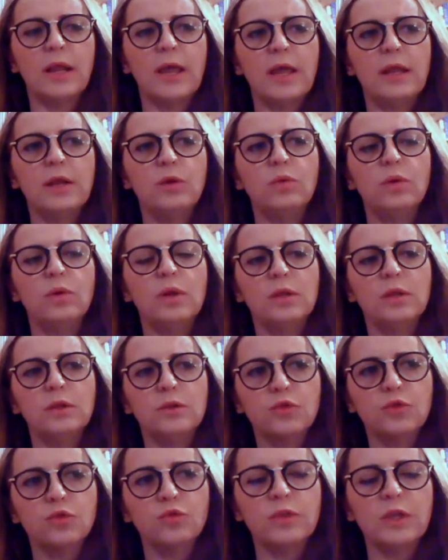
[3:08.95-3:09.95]
And
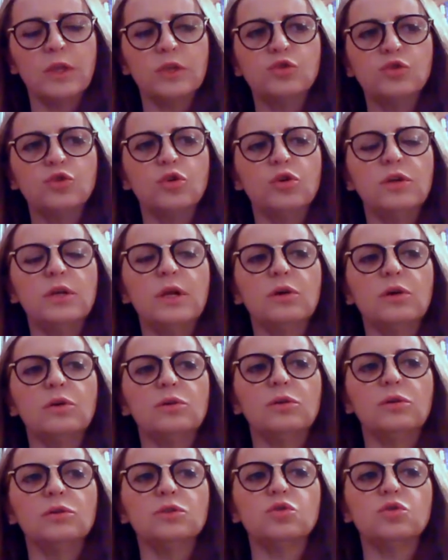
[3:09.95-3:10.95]
through the journey
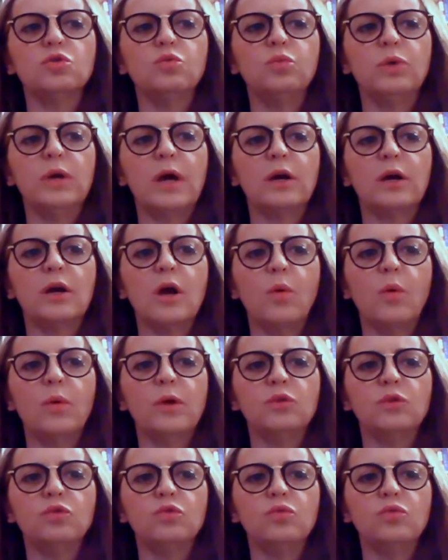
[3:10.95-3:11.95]
also, we are
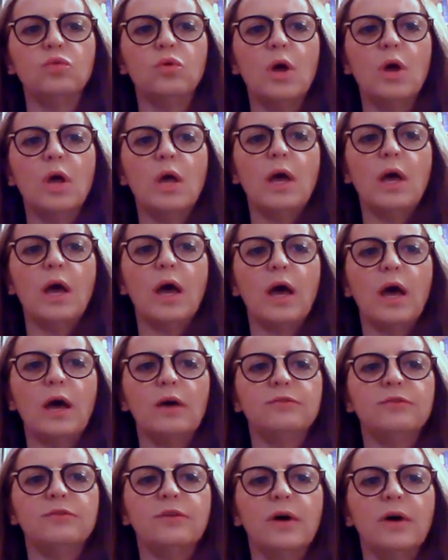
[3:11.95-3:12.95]
going to
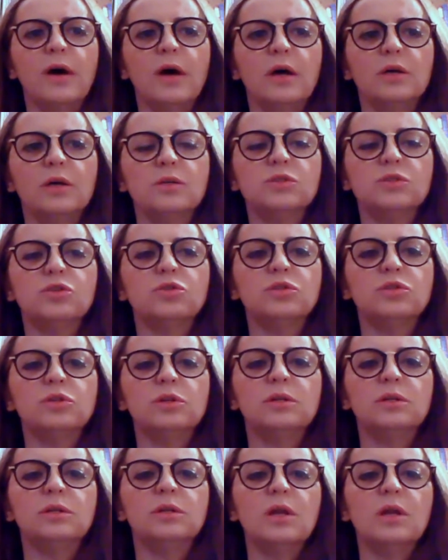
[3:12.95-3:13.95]
have
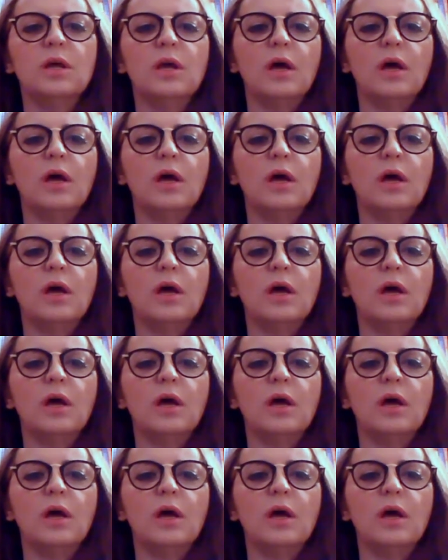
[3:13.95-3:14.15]
certain